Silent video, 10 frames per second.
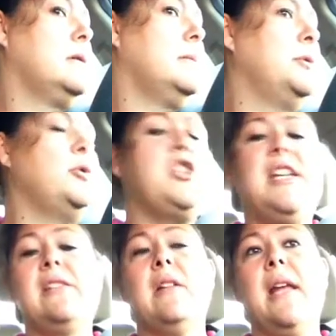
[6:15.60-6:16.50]
blue
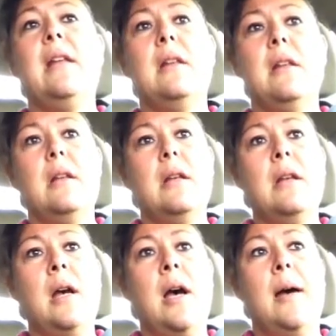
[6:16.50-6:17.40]
cheese on it.
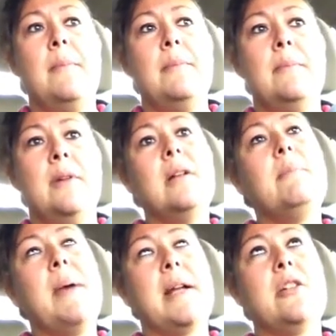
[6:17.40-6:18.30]

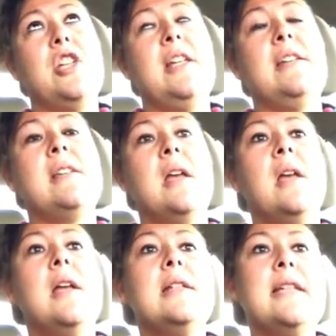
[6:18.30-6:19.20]
Back to cheese,
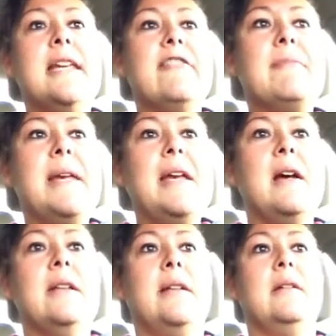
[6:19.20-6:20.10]
to give me
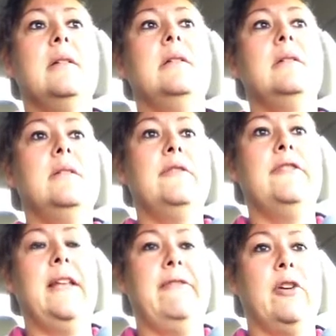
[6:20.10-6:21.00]
a little
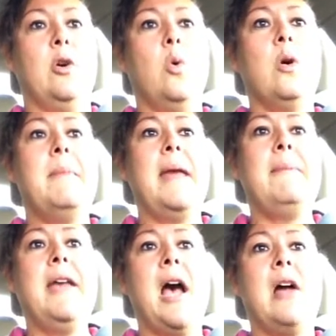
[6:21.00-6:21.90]
flavor. Or
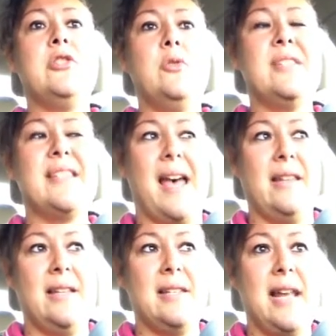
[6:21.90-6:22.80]
maybe I'll do
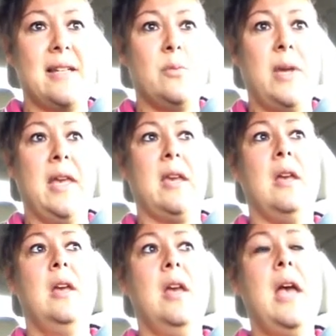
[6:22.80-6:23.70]
salads next week.
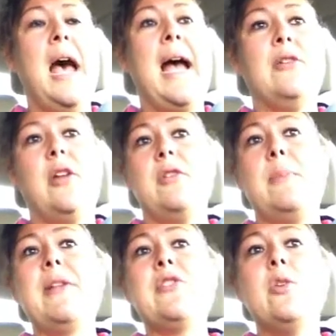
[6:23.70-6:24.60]
I don't know. It
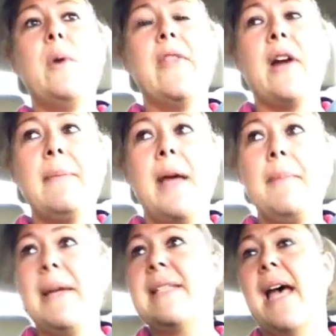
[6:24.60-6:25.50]
depends on the weather. I'm not
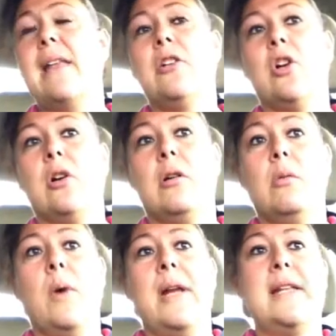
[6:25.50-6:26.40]
a big salad
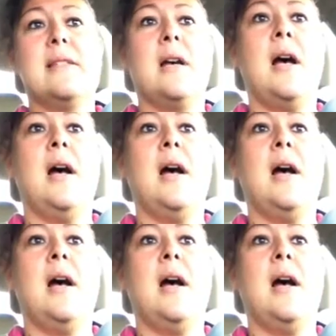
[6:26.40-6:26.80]
girl when it's